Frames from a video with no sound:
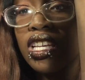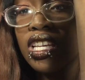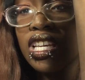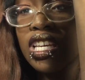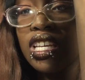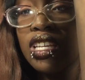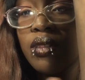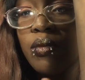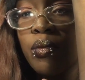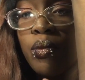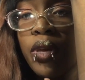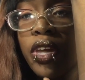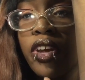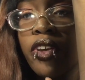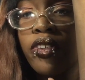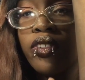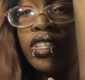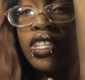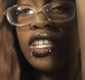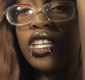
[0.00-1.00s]
it
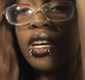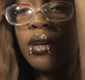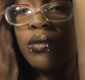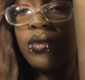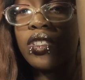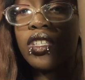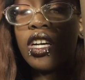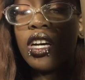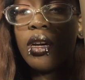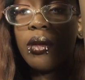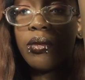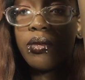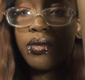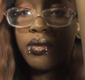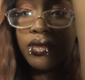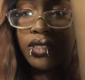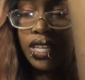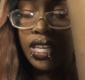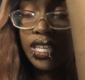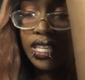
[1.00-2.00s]
barely comes up
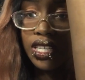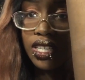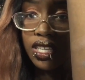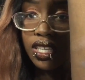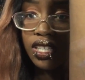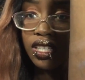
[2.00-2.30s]
like